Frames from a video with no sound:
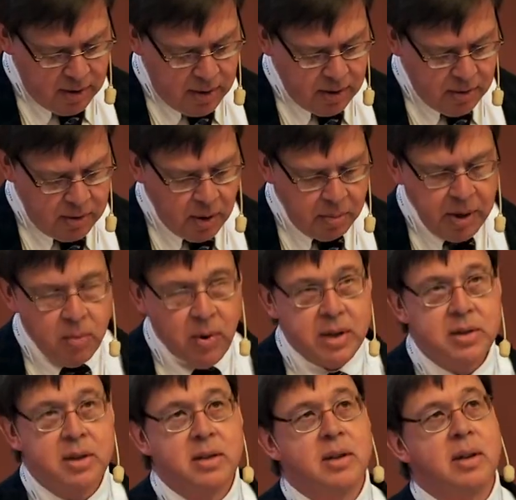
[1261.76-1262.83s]
nobody
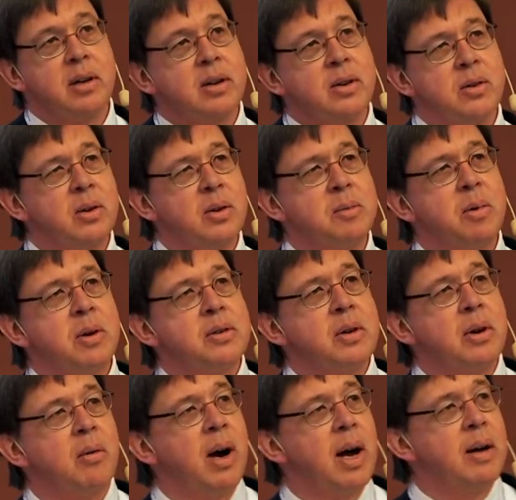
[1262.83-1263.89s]
wants to see the controls
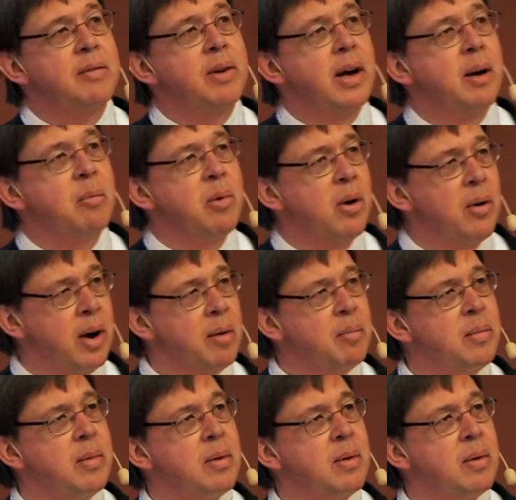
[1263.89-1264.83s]
person arrive on a program.